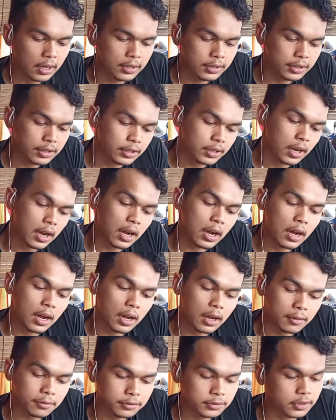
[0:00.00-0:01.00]
Move
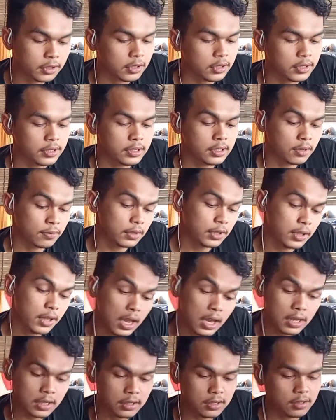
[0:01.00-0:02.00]
the
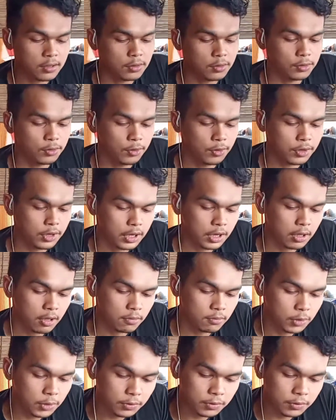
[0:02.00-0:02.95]
After 7 days,